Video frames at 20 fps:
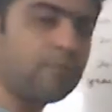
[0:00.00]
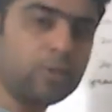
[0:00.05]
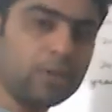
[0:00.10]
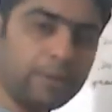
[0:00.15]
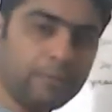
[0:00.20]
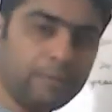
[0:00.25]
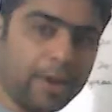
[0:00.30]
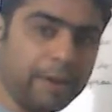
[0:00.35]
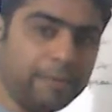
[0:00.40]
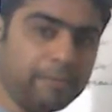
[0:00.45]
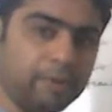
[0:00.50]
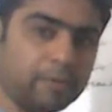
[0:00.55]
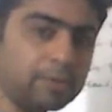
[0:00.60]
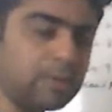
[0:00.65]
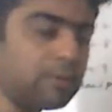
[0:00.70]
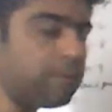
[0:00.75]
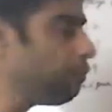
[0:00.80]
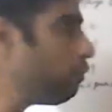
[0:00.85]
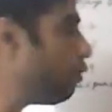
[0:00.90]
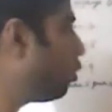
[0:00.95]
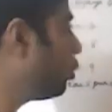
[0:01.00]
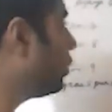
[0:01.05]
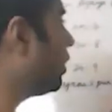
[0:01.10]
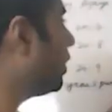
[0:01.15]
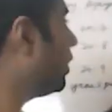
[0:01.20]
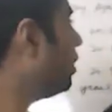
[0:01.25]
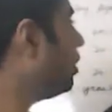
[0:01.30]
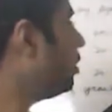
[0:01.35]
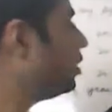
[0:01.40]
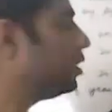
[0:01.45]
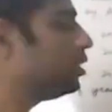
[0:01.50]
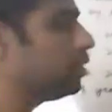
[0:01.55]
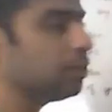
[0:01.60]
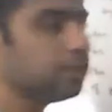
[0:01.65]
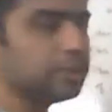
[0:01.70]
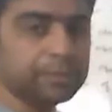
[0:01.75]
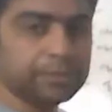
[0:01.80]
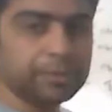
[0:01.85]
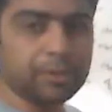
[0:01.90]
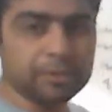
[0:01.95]
45,000 for the year
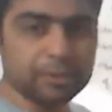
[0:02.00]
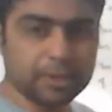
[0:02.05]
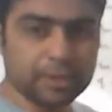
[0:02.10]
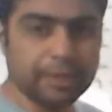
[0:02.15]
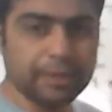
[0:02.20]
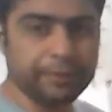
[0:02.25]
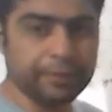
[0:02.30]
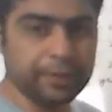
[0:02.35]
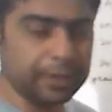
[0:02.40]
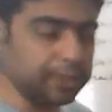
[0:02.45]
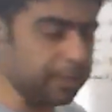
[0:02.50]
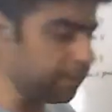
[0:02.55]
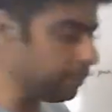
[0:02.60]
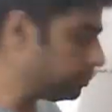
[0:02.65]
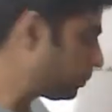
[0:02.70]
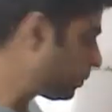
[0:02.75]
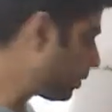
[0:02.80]
2017.